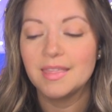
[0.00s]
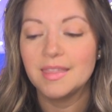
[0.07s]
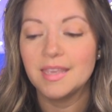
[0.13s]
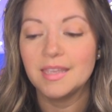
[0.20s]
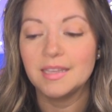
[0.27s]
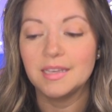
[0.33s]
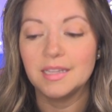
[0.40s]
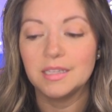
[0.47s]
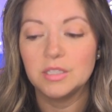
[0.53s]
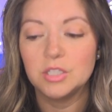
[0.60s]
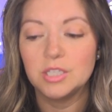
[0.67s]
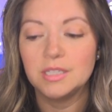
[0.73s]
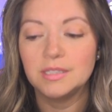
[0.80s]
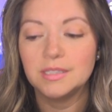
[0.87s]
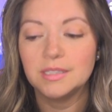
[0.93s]
Then
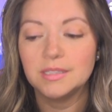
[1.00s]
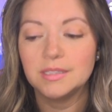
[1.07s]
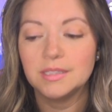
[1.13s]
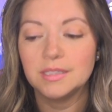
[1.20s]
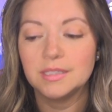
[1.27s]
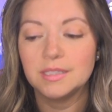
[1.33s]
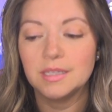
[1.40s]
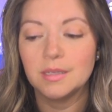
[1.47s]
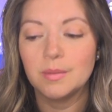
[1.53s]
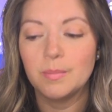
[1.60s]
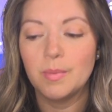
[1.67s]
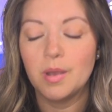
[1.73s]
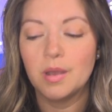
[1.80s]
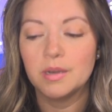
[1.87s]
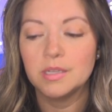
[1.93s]
Jesus sent him
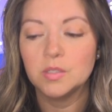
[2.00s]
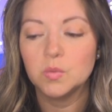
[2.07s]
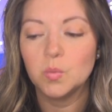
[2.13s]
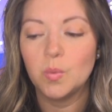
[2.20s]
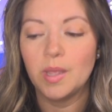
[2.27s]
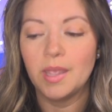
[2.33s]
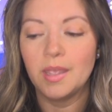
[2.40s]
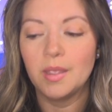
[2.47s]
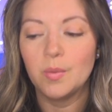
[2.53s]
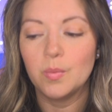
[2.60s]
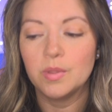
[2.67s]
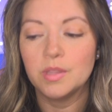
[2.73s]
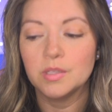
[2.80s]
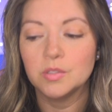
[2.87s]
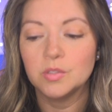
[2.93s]
on his way
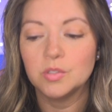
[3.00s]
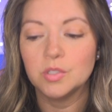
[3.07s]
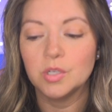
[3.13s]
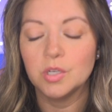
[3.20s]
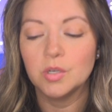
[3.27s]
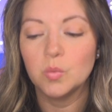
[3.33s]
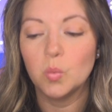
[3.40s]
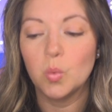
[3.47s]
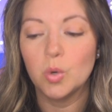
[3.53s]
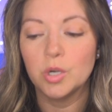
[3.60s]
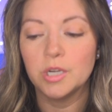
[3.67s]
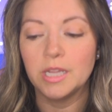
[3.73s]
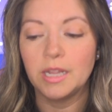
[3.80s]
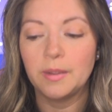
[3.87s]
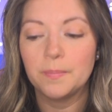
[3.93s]
with a stern
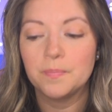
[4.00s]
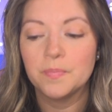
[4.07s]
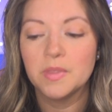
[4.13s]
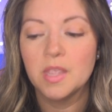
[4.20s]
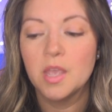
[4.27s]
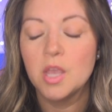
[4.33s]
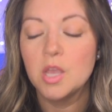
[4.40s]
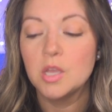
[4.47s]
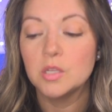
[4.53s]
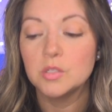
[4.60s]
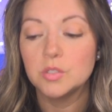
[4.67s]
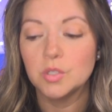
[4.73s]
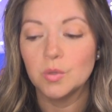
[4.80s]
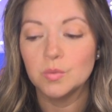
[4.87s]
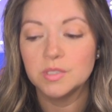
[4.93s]
warning
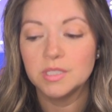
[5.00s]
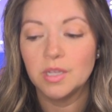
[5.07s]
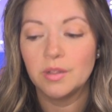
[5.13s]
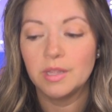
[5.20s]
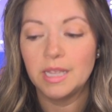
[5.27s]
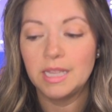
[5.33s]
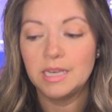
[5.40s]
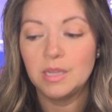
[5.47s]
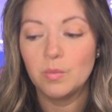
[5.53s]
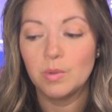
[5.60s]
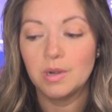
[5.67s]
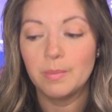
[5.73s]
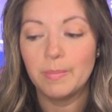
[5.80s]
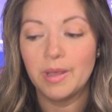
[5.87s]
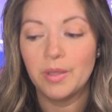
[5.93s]
don't tell anyone
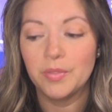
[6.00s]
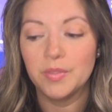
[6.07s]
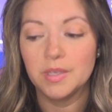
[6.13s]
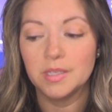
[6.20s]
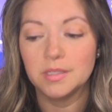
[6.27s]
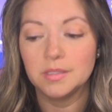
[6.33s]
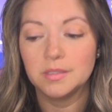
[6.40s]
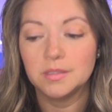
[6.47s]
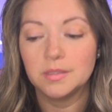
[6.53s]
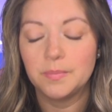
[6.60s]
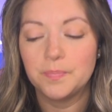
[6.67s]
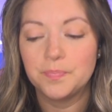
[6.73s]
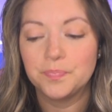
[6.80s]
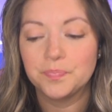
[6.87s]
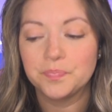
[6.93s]
about this.
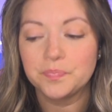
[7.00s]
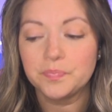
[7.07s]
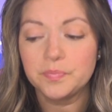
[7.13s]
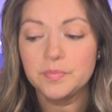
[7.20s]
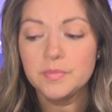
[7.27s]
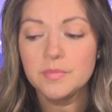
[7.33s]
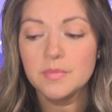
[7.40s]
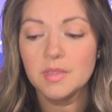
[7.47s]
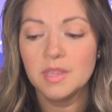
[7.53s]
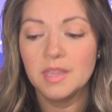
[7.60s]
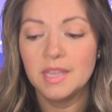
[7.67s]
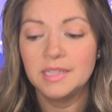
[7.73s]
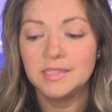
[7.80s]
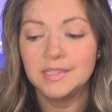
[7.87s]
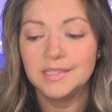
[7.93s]

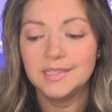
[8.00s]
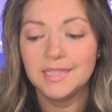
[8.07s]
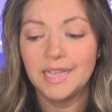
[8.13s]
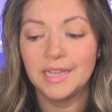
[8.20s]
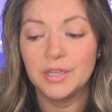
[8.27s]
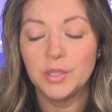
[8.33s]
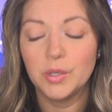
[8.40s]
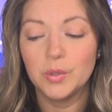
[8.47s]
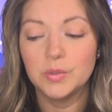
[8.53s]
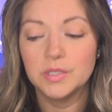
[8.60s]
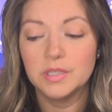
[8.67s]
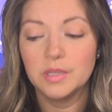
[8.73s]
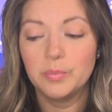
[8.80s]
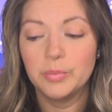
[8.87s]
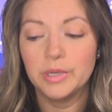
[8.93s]
Instead, go to
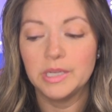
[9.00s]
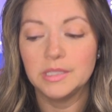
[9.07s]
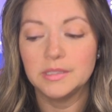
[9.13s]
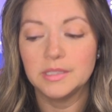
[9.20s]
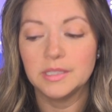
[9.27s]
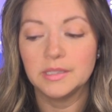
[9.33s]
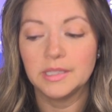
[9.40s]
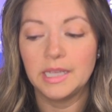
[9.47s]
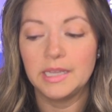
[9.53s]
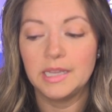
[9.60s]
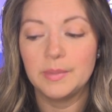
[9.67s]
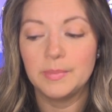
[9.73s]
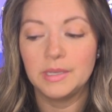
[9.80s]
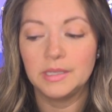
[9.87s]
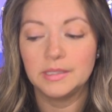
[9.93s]
the priest and let
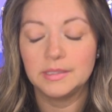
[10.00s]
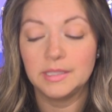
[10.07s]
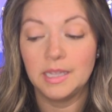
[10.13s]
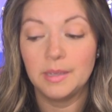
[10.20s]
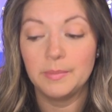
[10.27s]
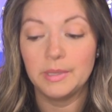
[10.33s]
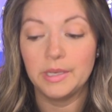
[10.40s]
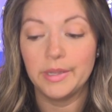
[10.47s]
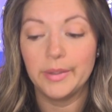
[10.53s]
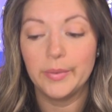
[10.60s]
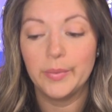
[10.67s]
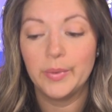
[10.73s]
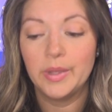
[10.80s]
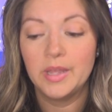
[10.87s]
him examine you.